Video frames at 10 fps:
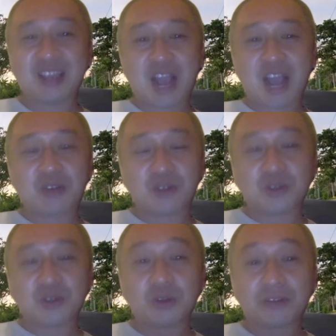how do you
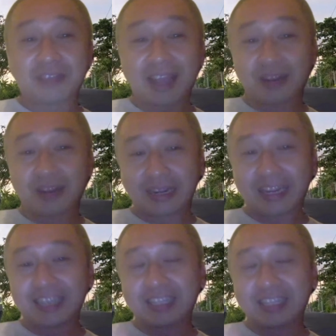do with that in
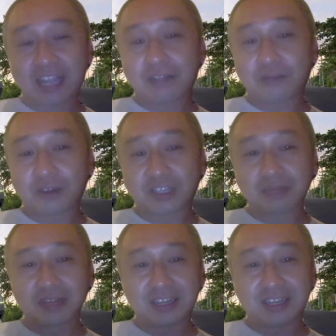Intel, for
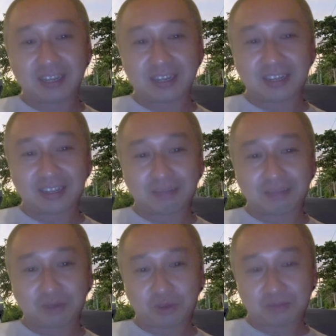example, in
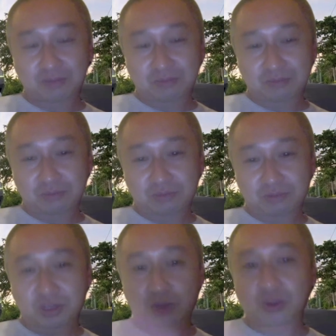
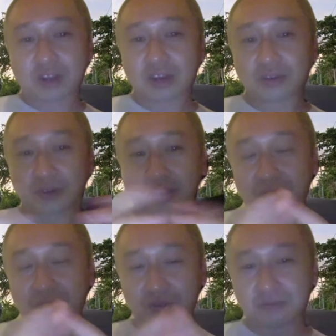third world country, if
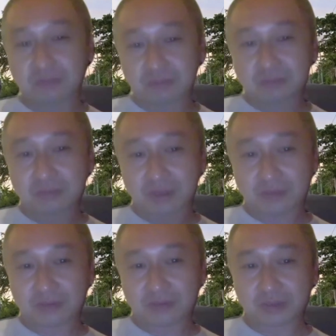you have to say.